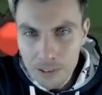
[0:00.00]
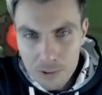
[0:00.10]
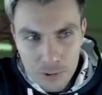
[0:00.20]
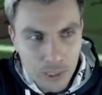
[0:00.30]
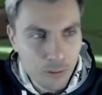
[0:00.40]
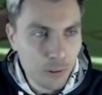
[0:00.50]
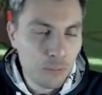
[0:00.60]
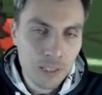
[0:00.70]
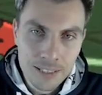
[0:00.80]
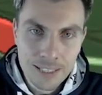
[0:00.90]
the trick room
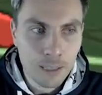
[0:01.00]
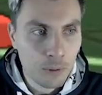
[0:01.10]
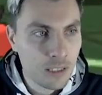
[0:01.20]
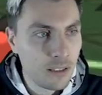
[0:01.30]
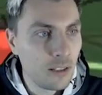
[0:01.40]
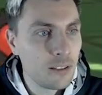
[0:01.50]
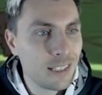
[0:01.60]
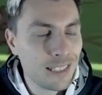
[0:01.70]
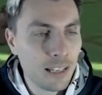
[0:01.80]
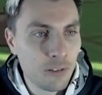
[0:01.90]
and tailwind turns,
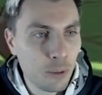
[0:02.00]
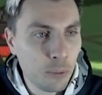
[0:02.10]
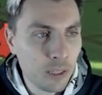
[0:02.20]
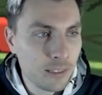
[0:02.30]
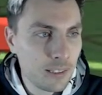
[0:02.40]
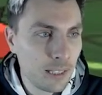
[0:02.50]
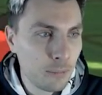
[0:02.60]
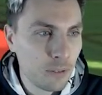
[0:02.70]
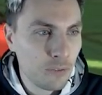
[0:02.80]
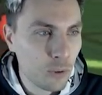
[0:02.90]
etc. But um,
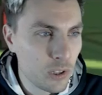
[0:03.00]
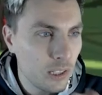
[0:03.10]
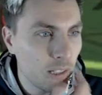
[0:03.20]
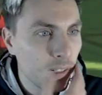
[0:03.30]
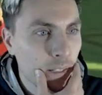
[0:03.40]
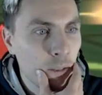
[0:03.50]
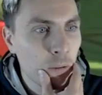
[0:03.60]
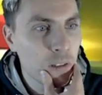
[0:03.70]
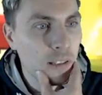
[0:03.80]
unfortunately, wasn't